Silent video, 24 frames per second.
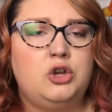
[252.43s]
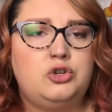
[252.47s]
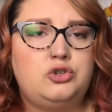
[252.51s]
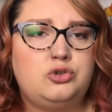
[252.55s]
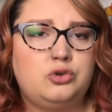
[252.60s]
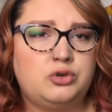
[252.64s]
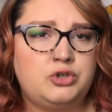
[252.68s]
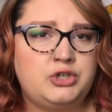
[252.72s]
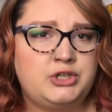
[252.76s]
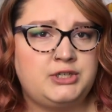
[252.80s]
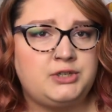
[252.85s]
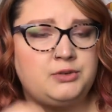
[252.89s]

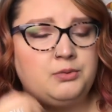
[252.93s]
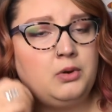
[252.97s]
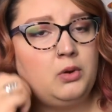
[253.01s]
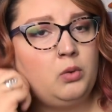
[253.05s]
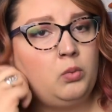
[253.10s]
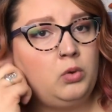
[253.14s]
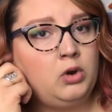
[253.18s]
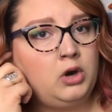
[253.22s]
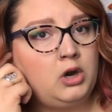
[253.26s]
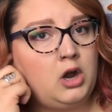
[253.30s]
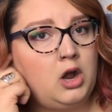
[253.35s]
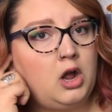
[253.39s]
Georgie's a
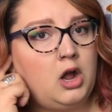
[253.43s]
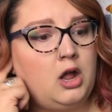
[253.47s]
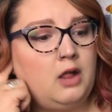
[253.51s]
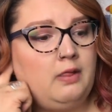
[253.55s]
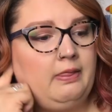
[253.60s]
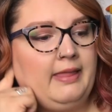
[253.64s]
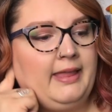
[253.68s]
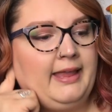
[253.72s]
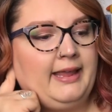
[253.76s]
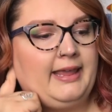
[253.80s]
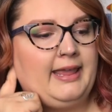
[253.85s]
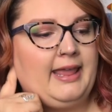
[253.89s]
real
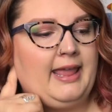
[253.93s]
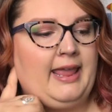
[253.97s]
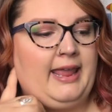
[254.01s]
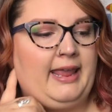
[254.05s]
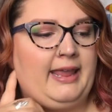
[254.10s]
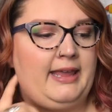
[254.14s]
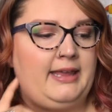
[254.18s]
workaholic,